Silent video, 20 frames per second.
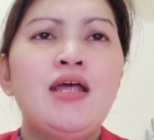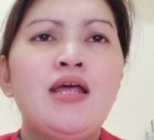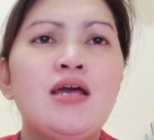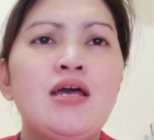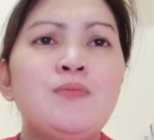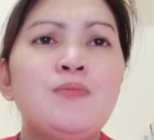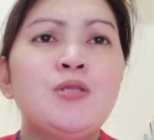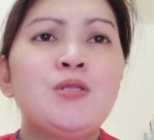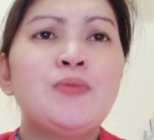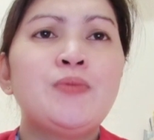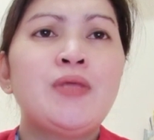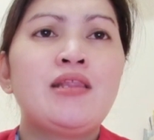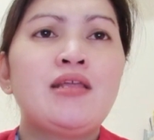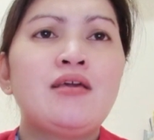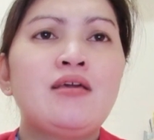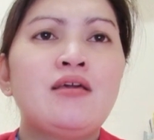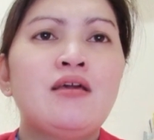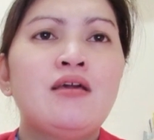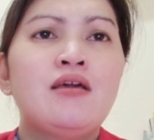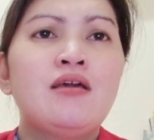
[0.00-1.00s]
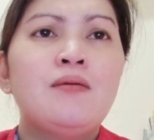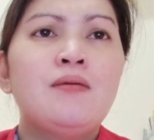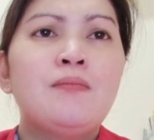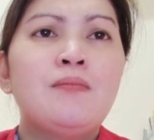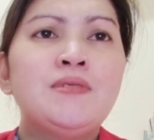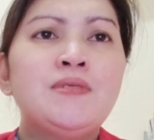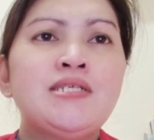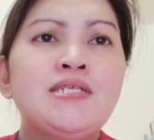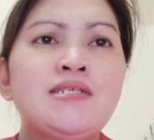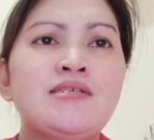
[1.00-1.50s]
Implementing
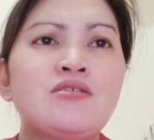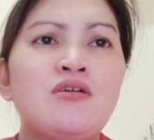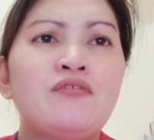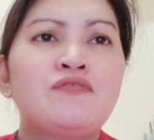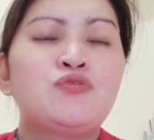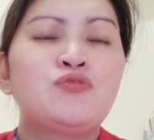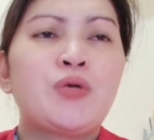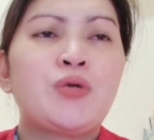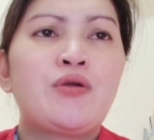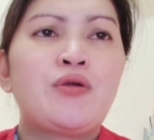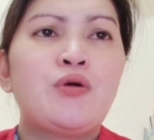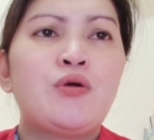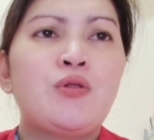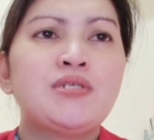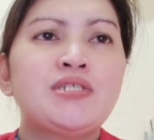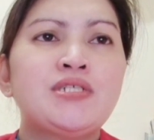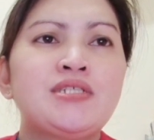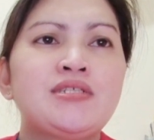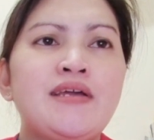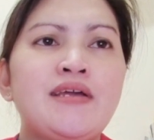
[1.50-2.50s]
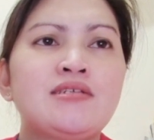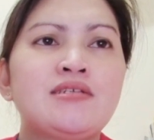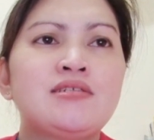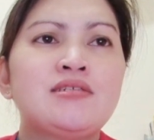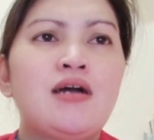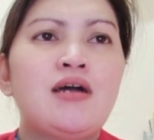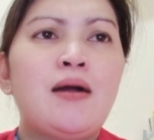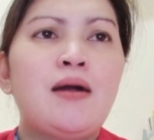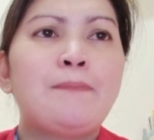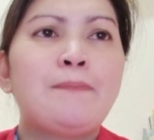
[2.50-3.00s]
business software always takes
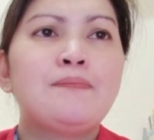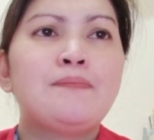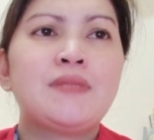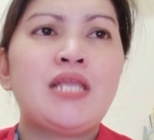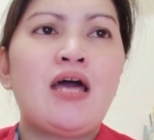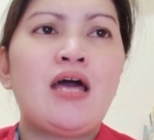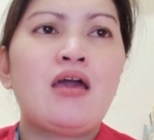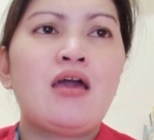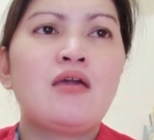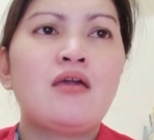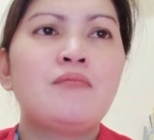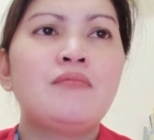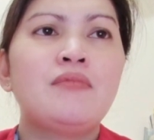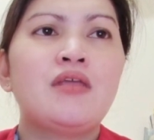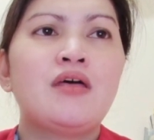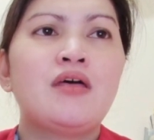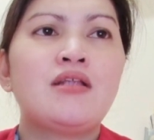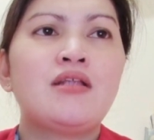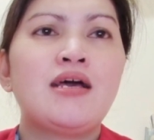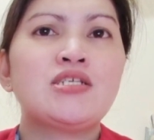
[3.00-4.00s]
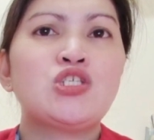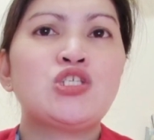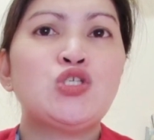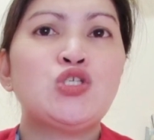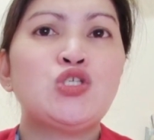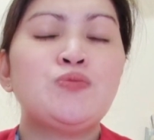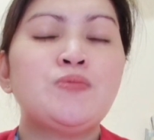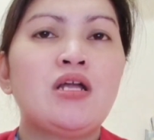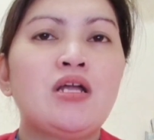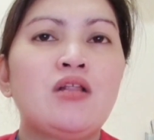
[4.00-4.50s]
up time that has
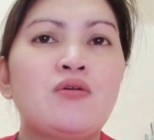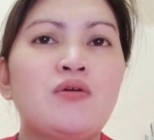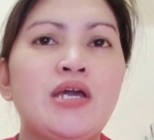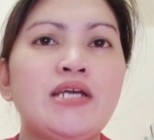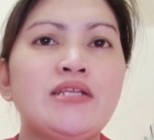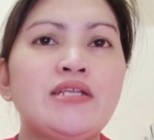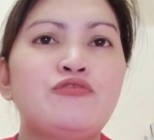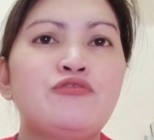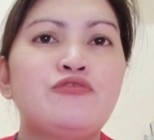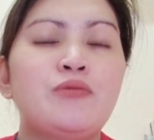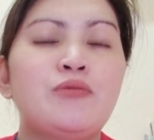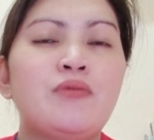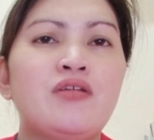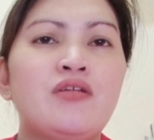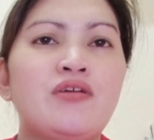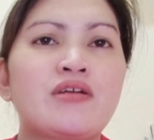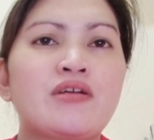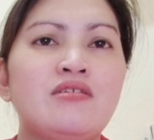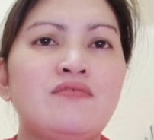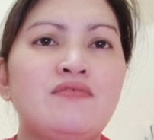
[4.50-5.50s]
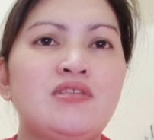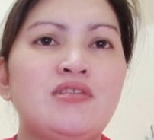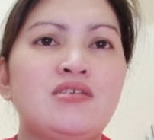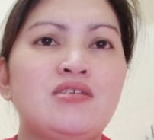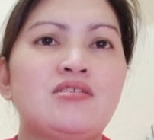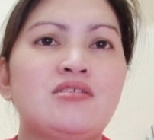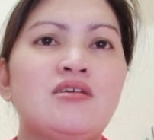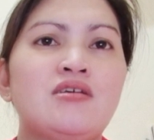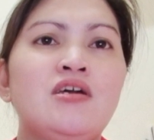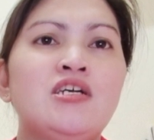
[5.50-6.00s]
to be allocated from other
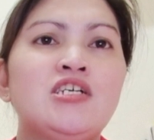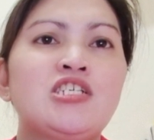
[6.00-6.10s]
activities,